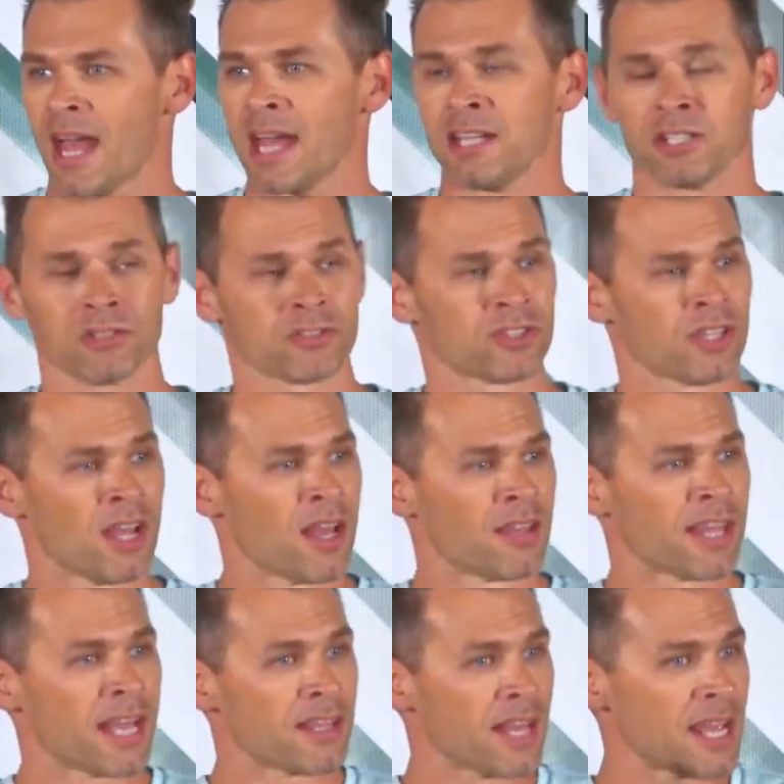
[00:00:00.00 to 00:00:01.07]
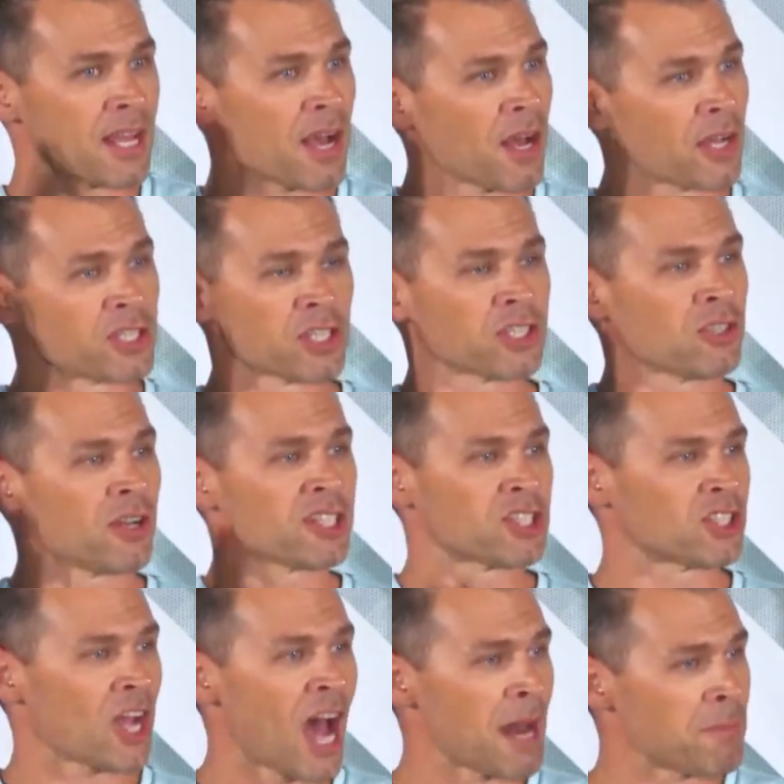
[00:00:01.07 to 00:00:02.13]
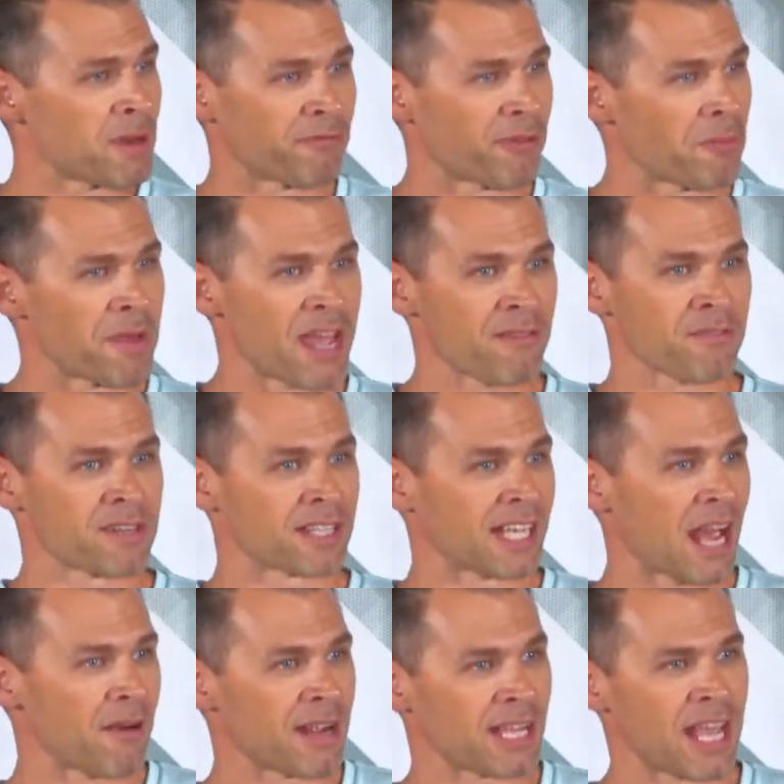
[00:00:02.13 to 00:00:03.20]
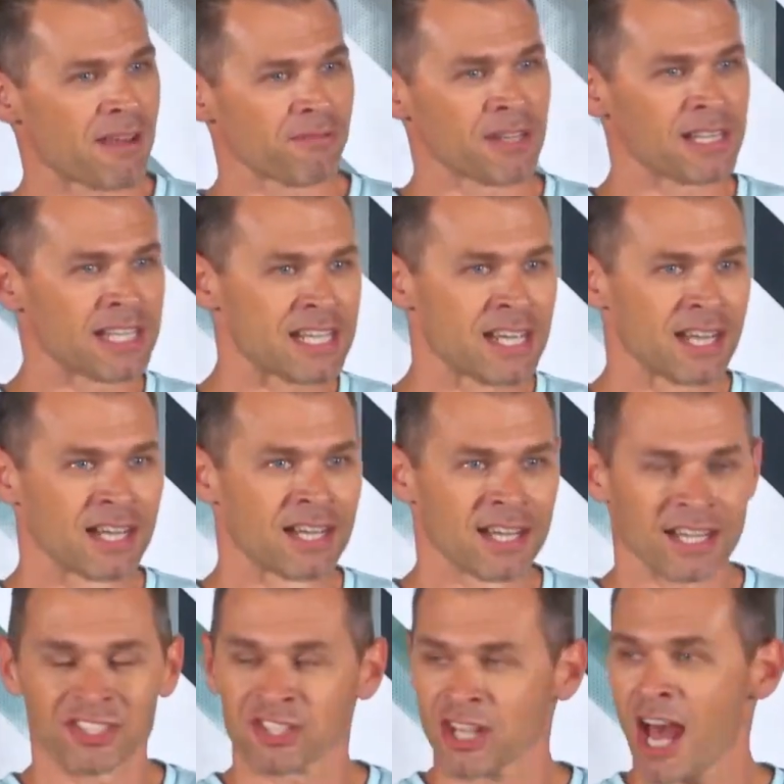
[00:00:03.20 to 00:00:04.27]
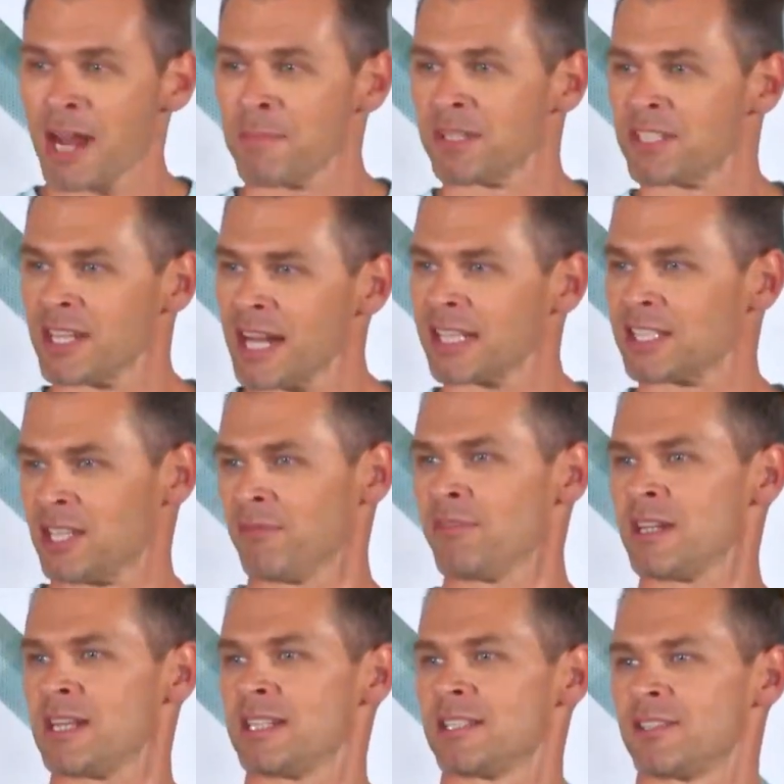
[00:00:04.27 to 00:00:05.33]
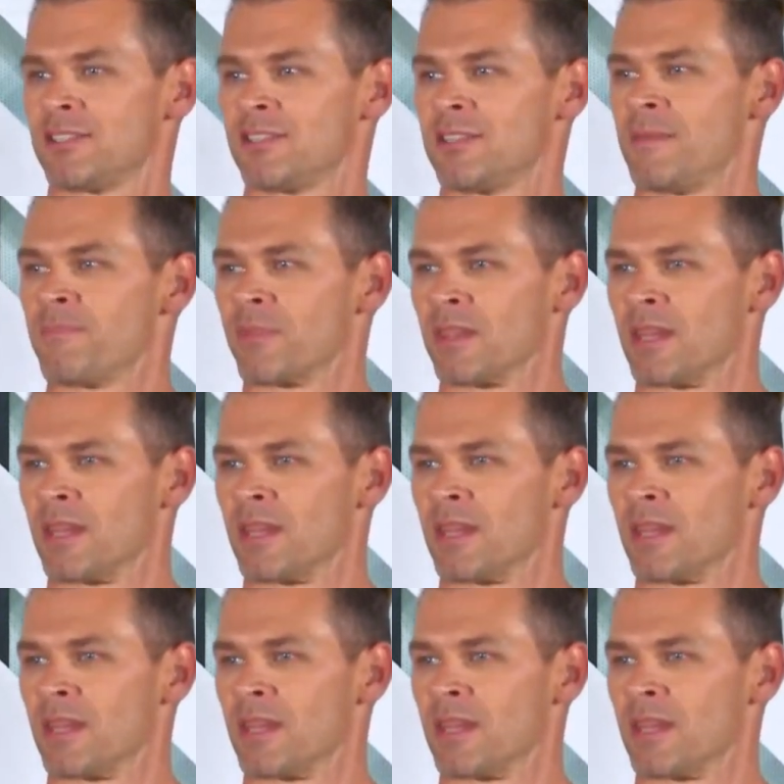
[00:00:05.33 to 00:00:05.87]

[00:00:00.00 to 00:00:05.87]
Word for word: Angels, they they just on assignment from heaven, carrying heavenly assignments and activities.